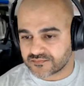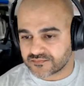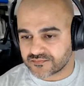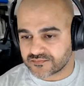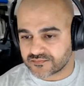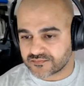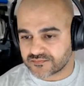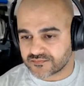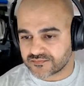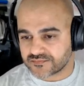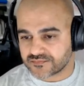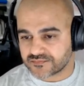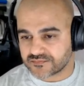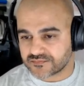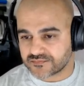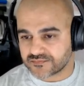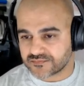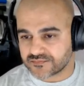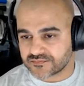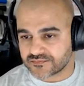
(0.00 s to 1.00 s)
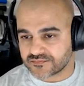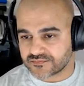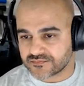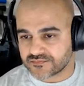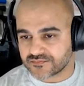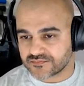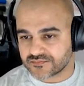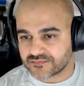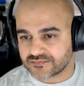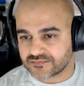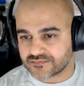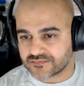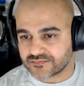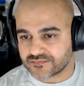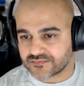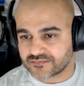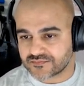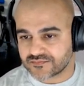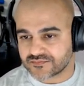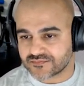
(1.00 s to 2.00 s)

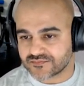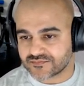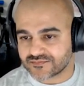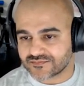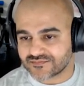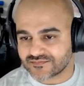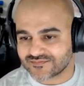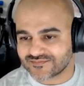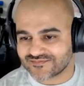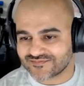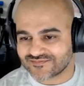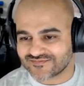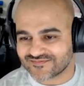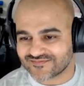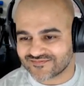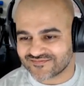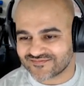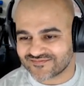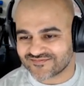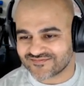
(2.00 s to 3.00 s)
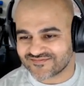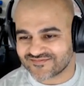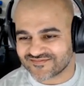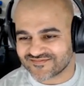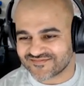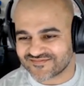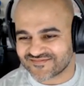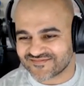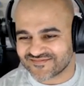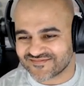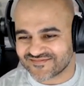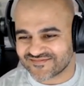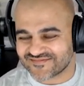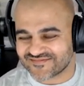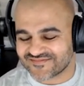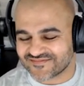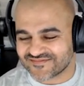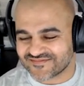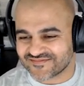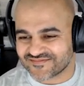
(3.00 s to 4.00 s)

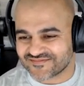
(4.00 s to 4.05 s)
(not speaking)